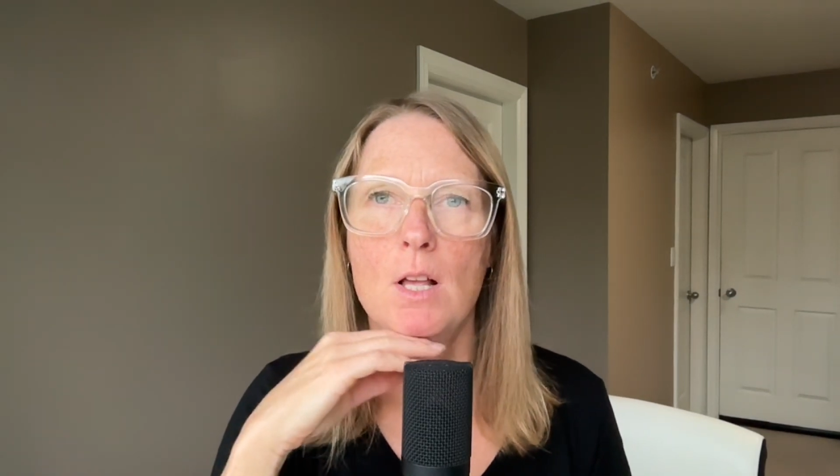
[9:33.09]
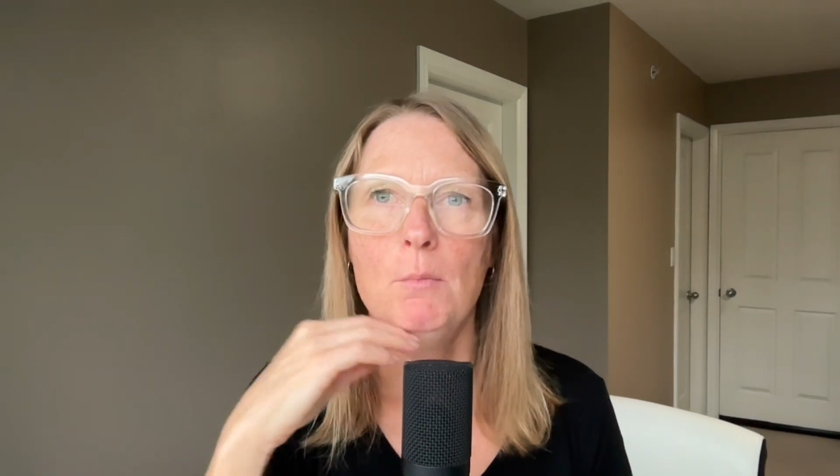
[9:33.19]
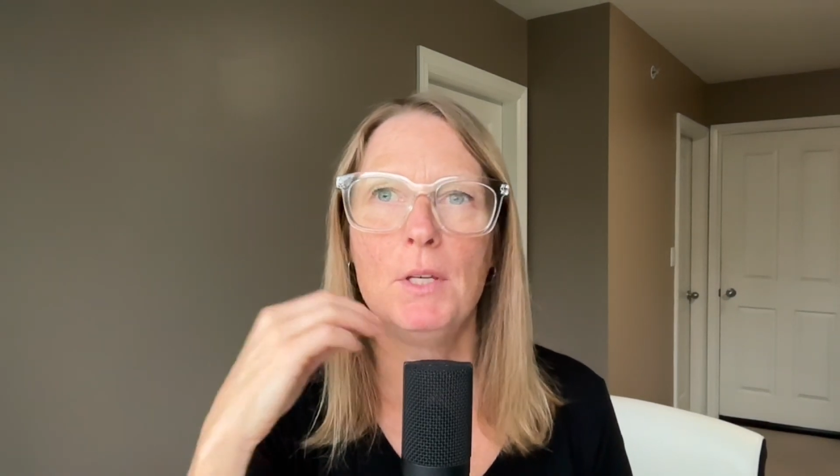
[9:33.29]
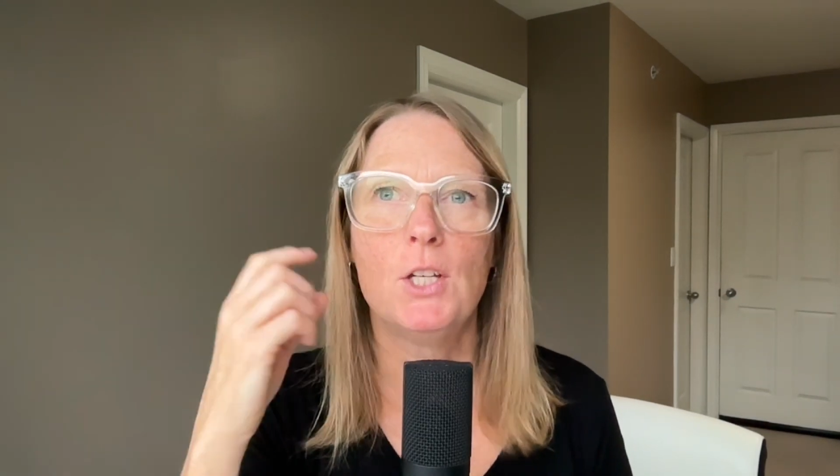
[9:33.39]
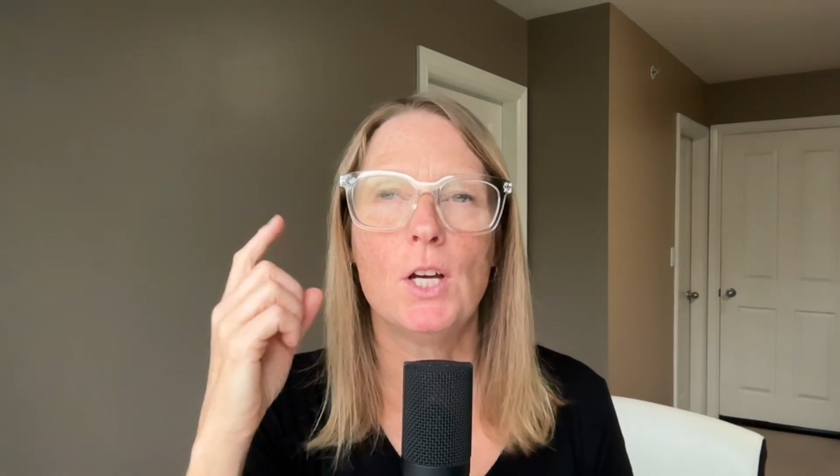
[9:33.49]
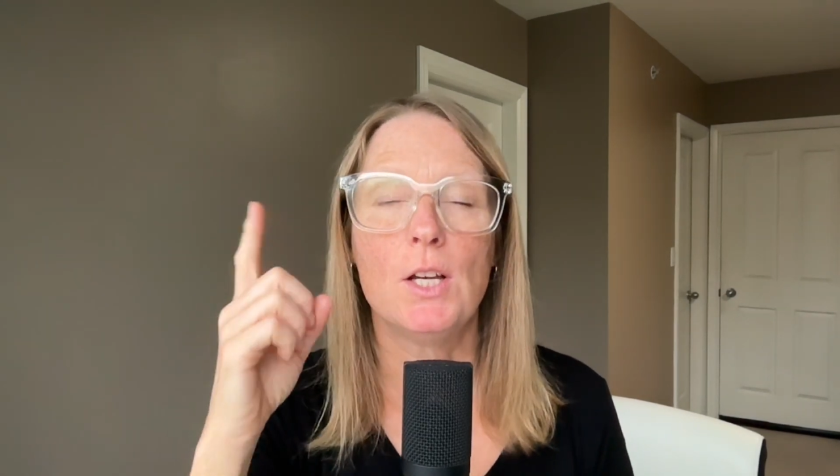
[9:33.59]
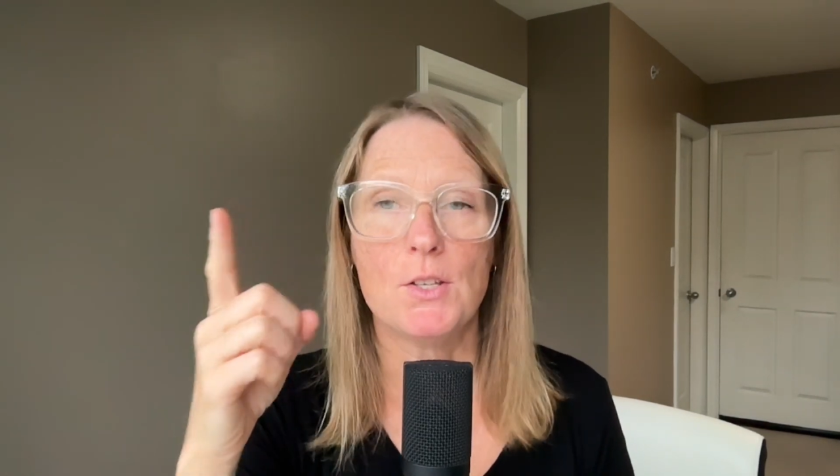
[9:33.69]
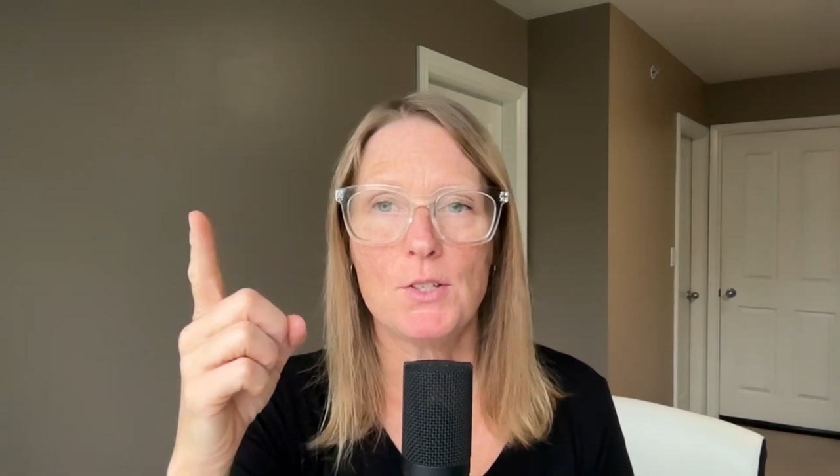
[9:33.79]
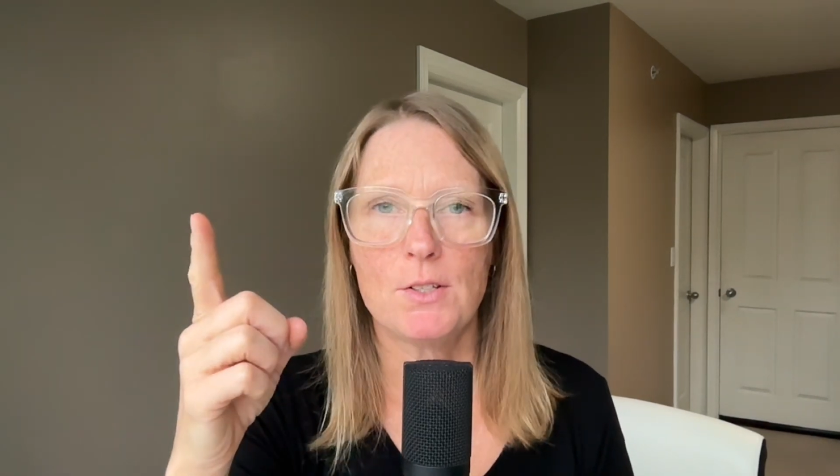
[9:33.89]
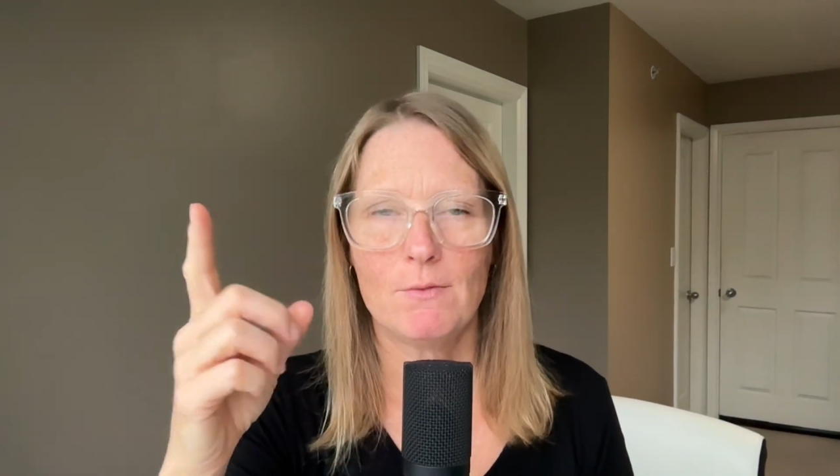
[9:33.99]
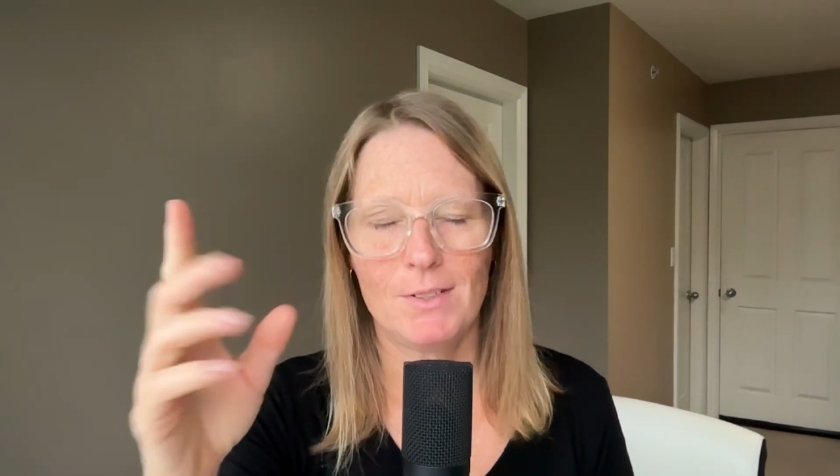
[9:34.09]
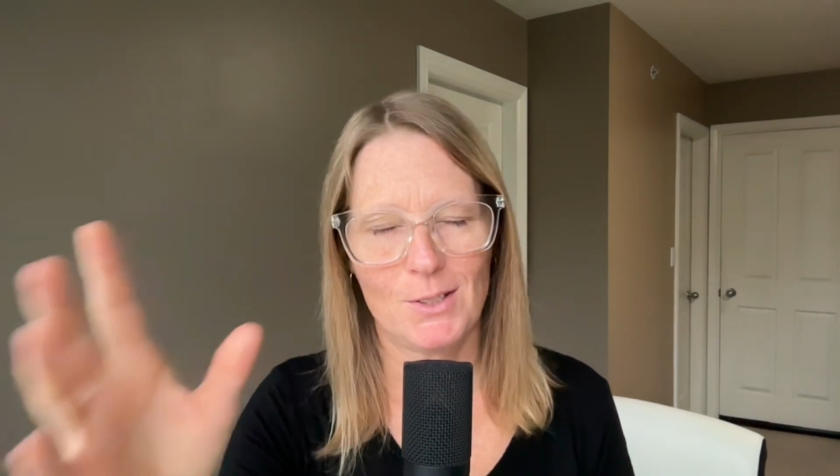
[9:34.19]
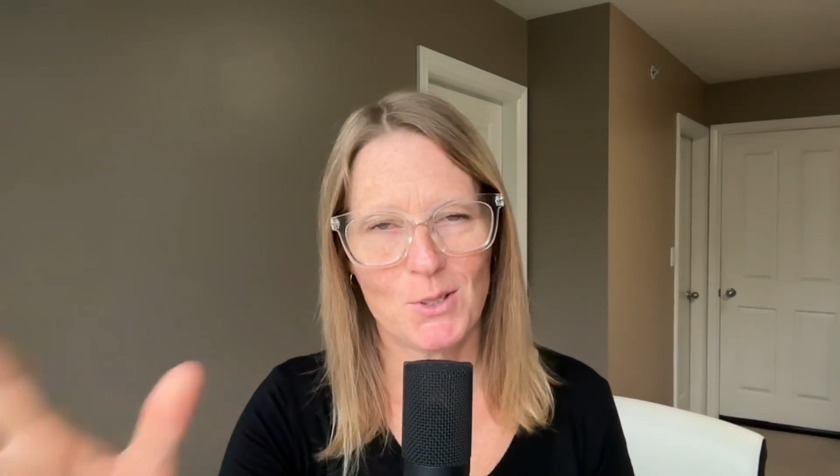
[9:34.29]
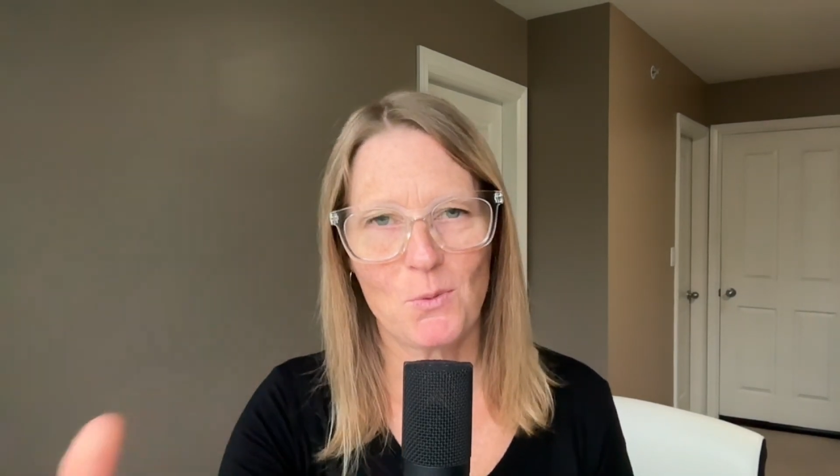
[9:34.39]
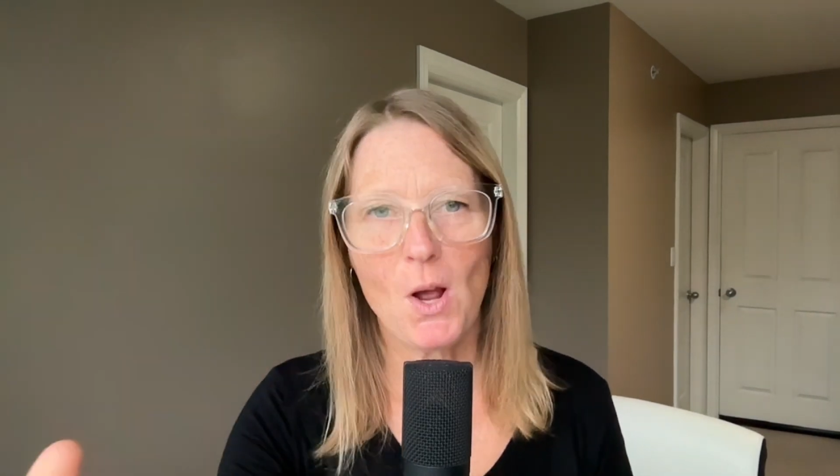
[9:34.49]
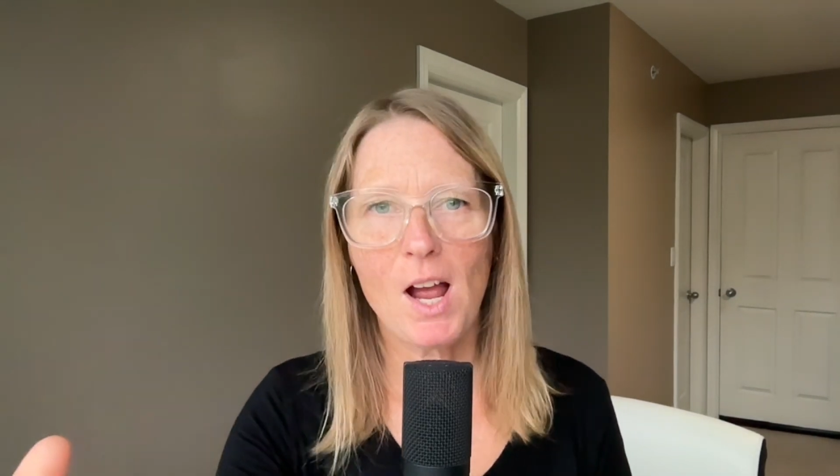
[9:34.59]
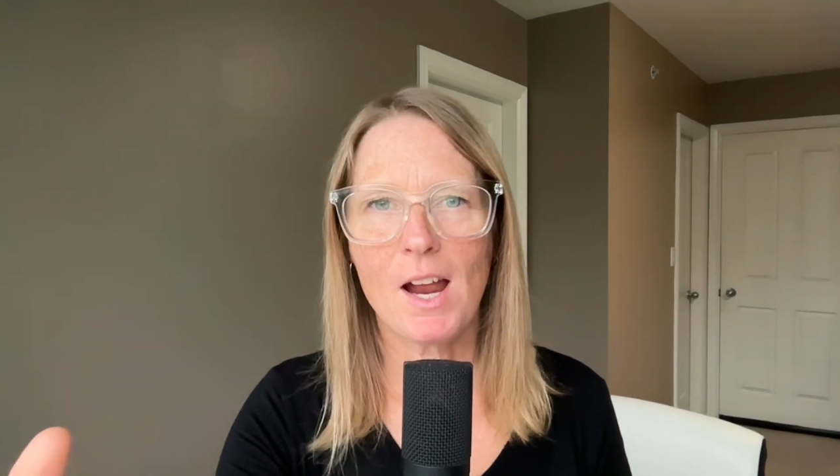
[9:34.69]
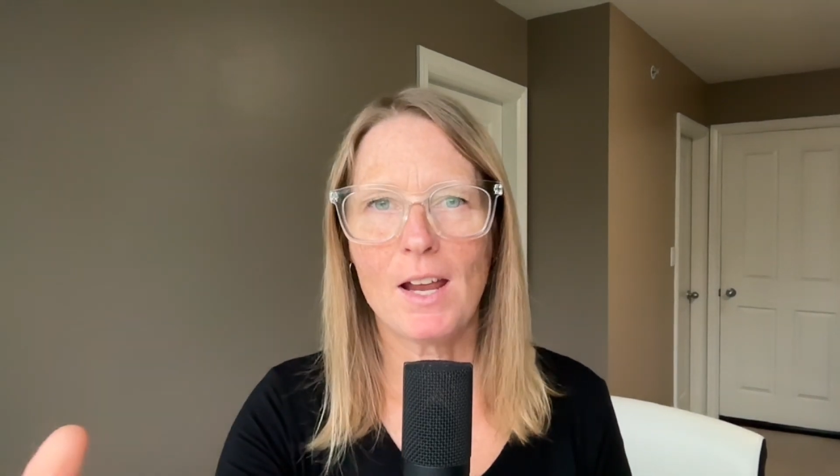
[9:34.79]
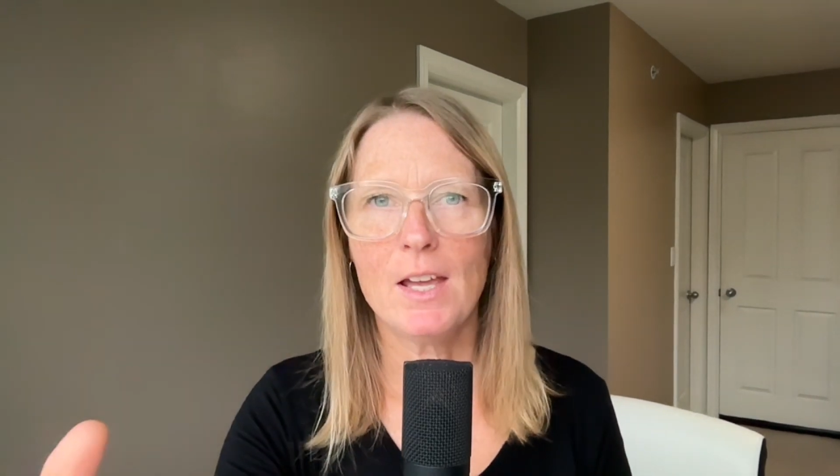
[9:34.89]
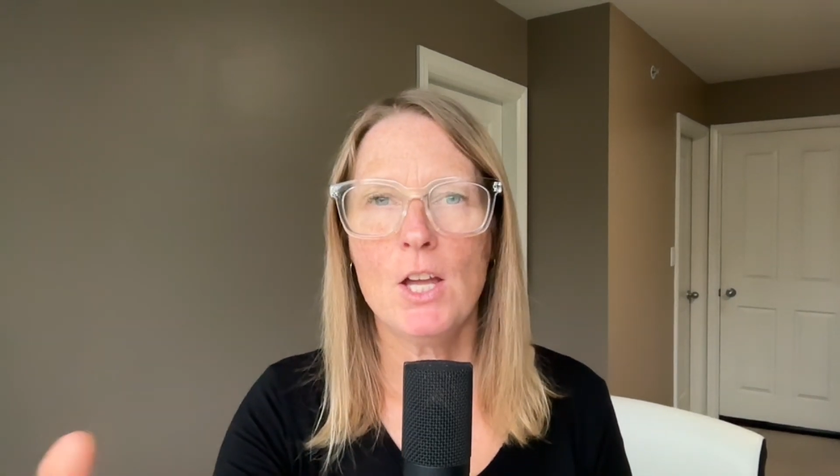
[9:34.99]
Because here's
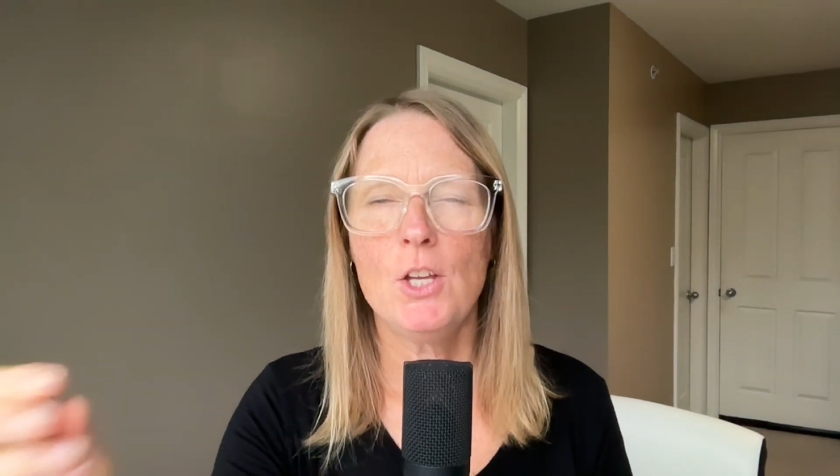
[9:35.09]
why: